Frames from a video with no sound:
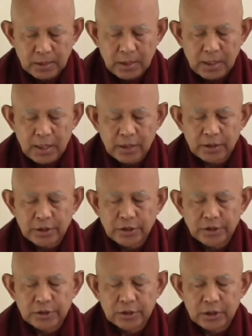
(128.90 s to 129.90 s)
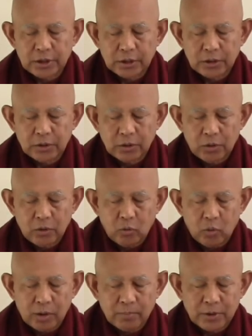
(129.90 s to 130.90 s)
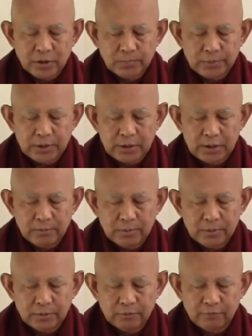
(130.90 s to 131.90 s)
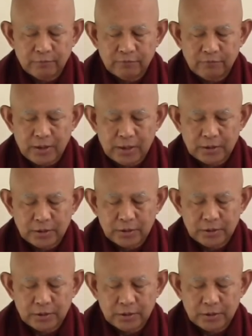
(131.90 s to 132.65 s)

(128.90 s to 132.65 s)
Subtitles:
And these things one must be able to reflect.